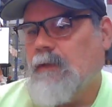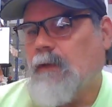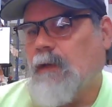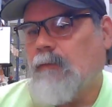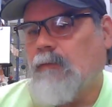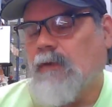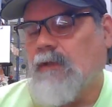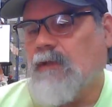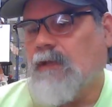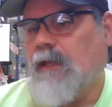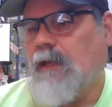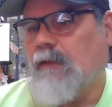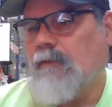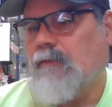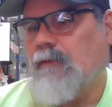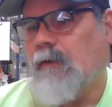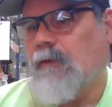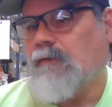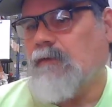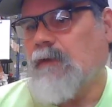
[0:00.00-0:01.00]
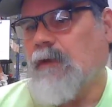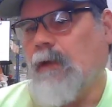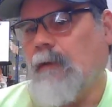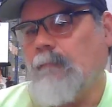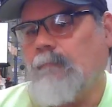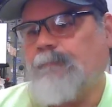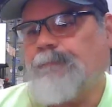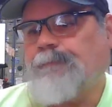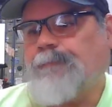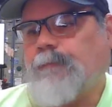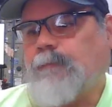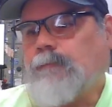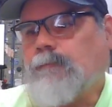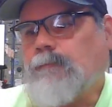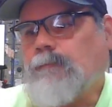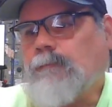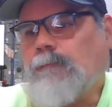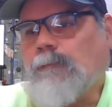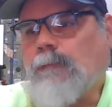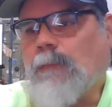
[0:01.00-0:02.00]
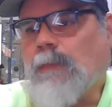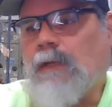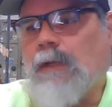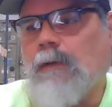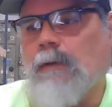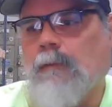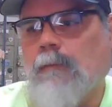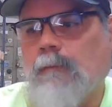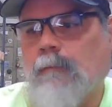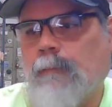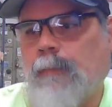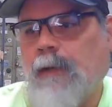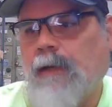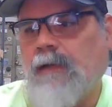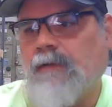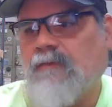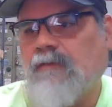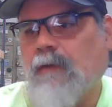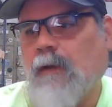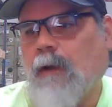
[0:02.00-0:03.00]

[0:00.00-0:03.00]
really can't talk tonight. But